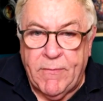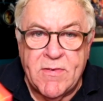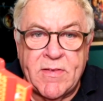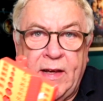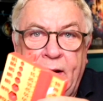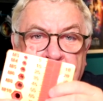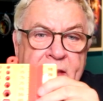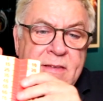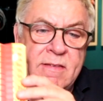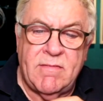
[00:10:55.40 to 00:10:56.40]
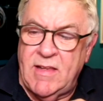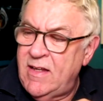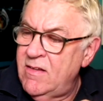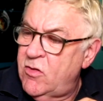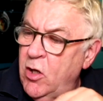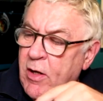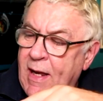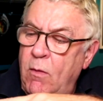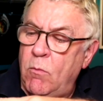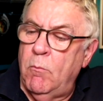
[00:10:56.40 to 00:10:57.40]
This thing. Now, this didn't turn
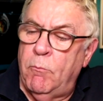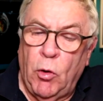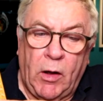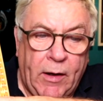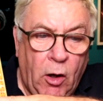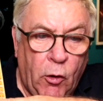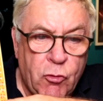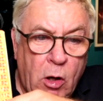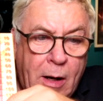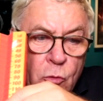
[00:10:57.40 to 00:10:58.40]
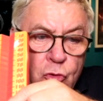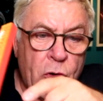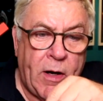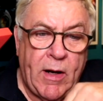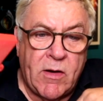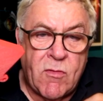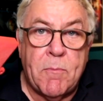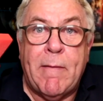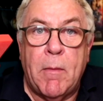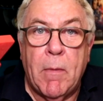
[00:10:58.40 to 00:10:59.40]
out brilliant on the top. I was trying to
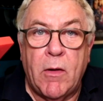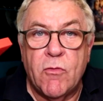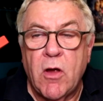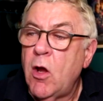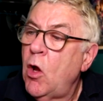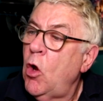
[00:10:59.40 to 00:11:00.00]
experiment